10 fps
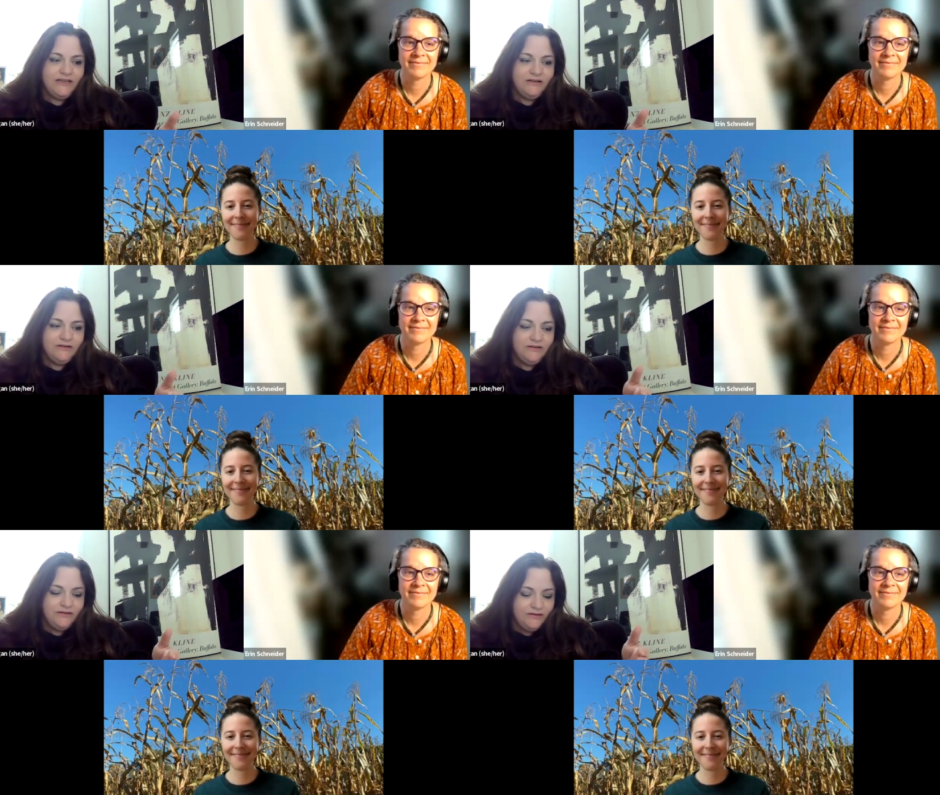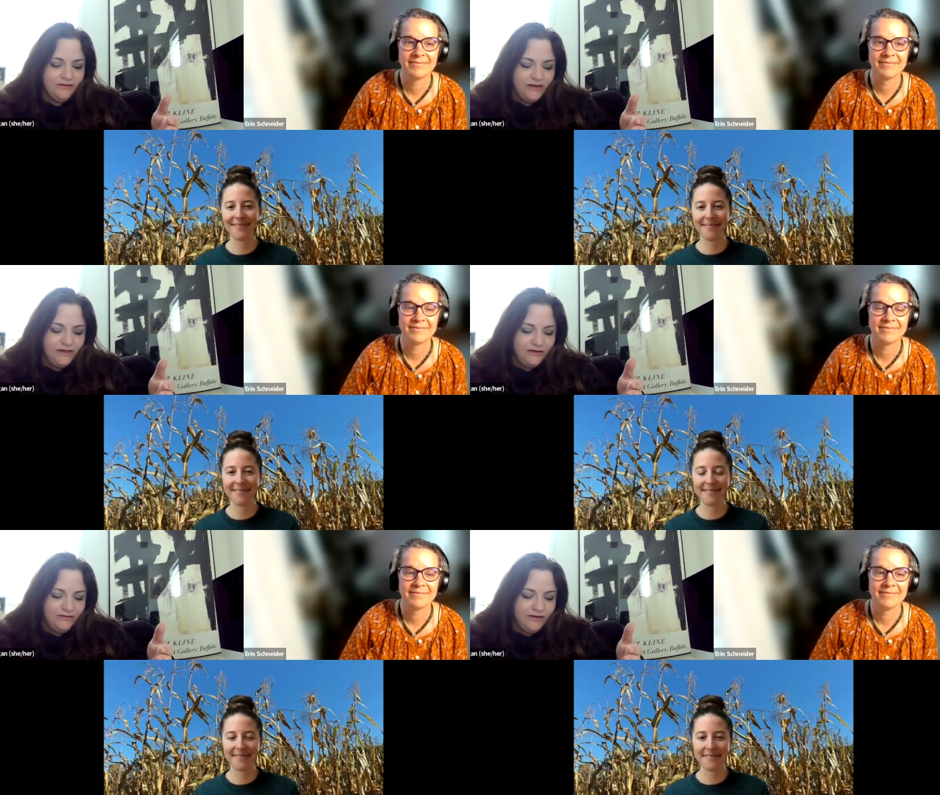Speaker 1: in
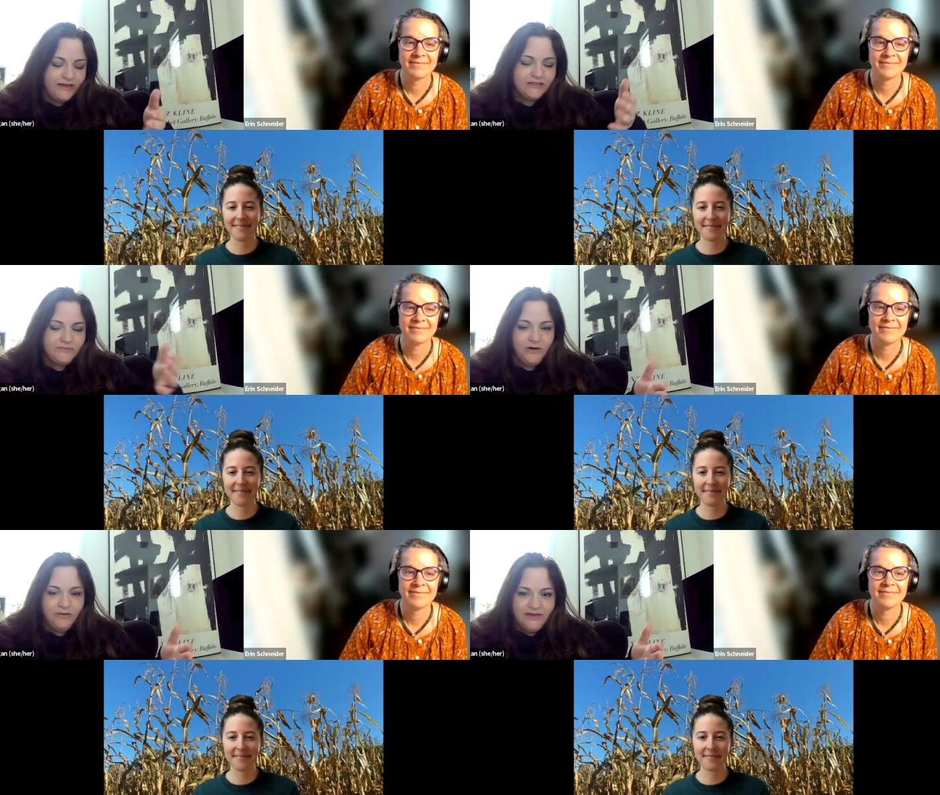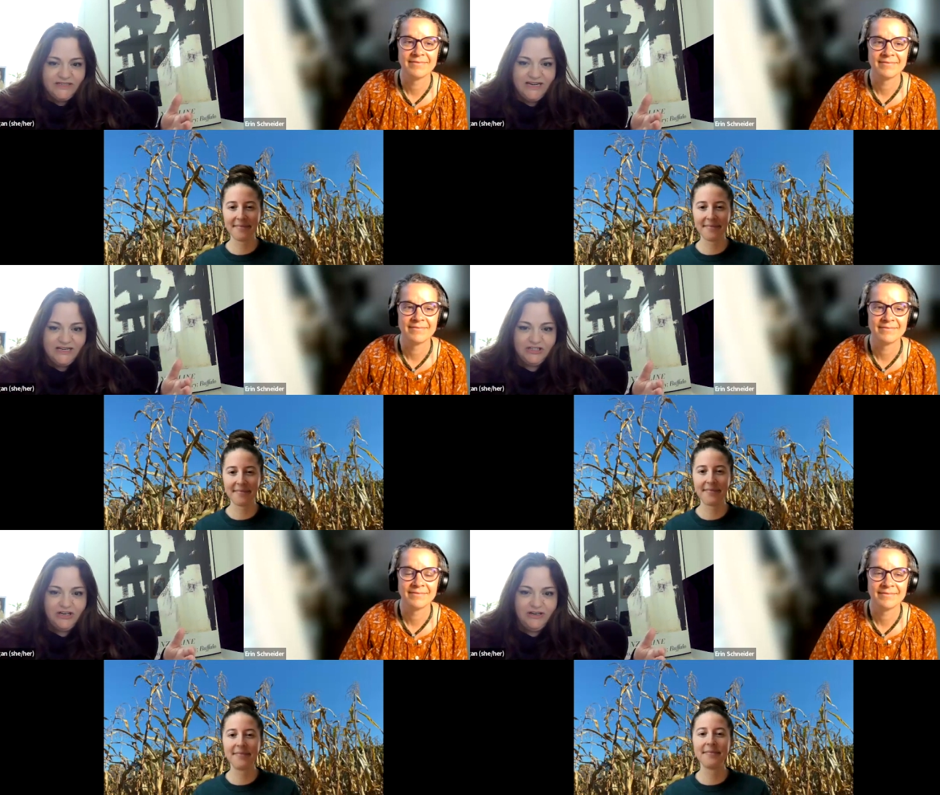in
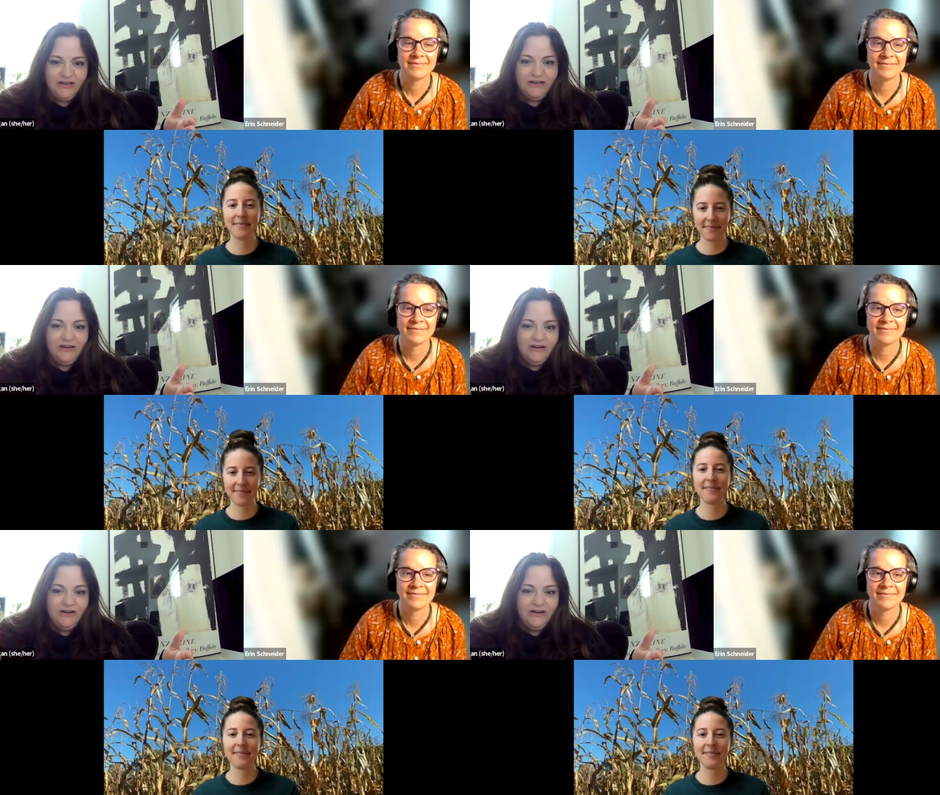experimentation